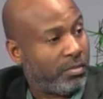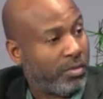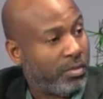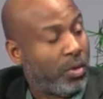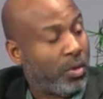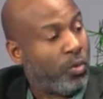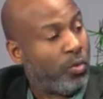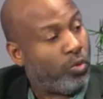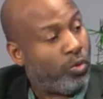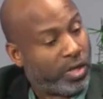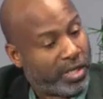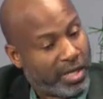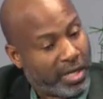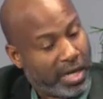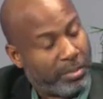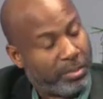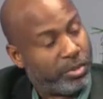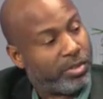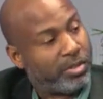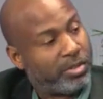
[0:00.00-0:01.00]
What
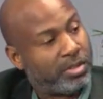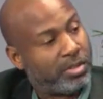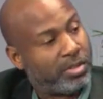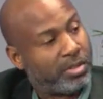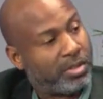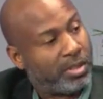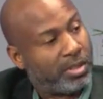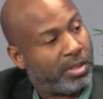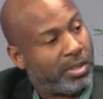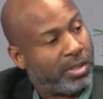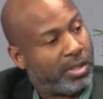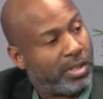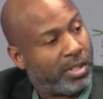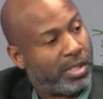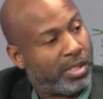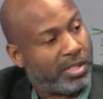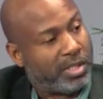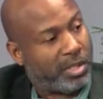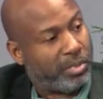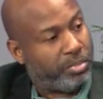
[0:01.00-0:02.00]
happens
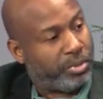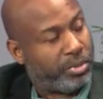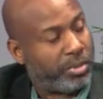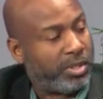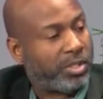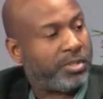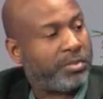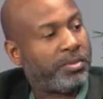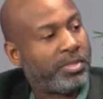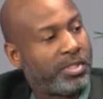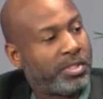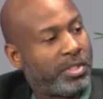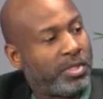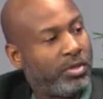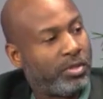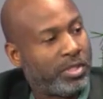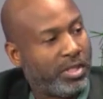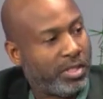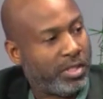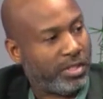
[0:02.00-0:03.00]
is they put this person
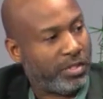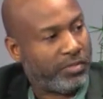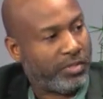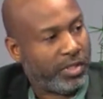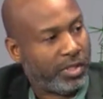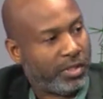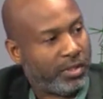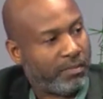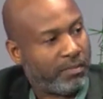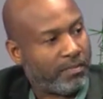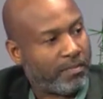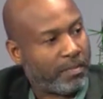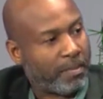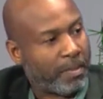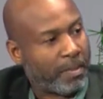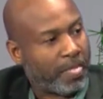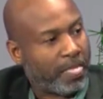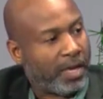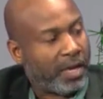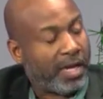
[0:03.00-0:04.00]
on TV
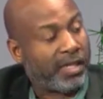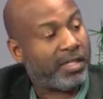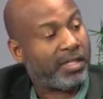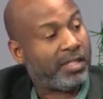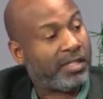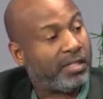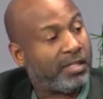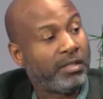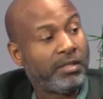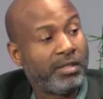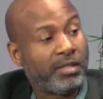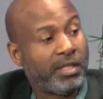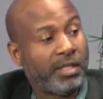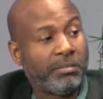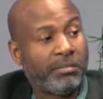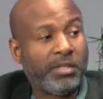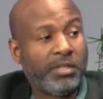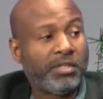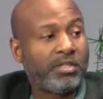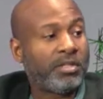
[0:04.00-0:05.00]
and they turn
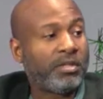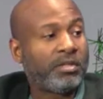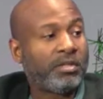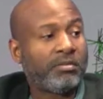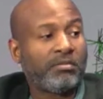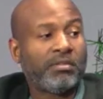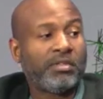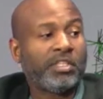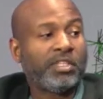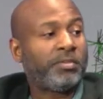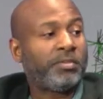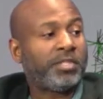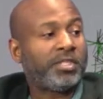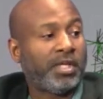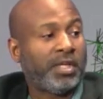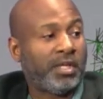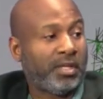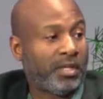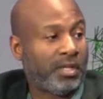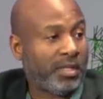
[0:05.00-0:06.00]
them into this
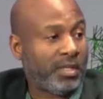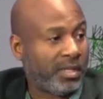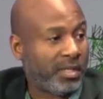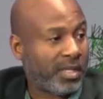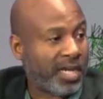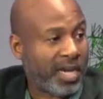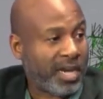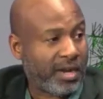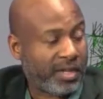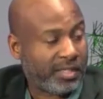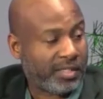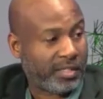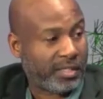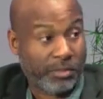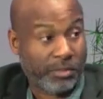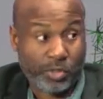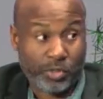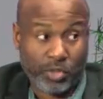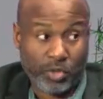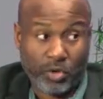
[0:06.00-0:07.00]
particular character
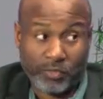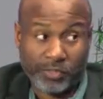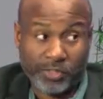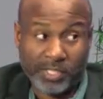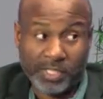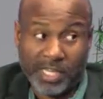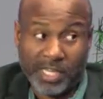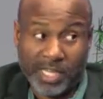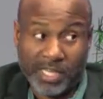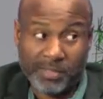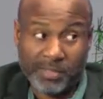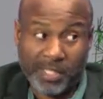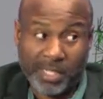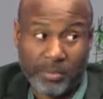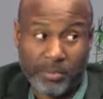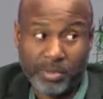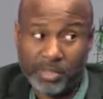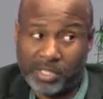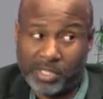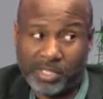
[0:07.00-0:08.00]
because oftentimes
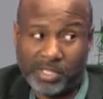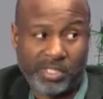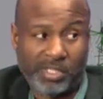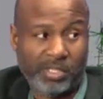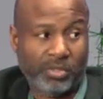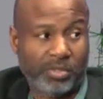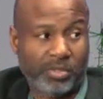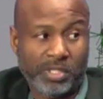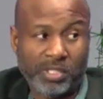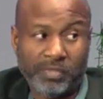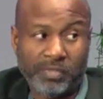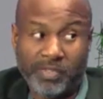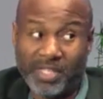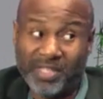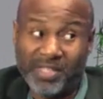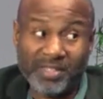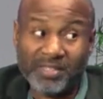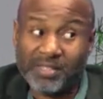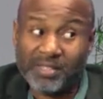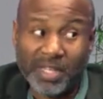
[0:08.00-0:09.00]
that person you seen on TV
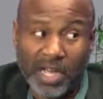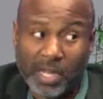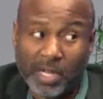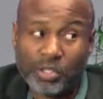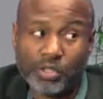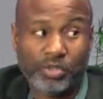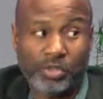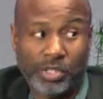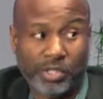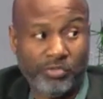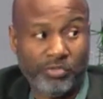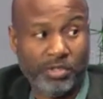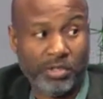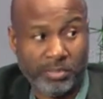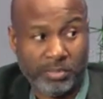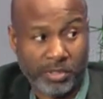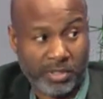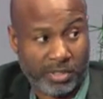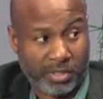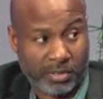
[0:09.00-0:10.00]
isn't actually the real
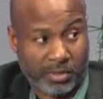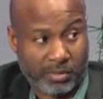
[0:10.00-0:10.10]
person.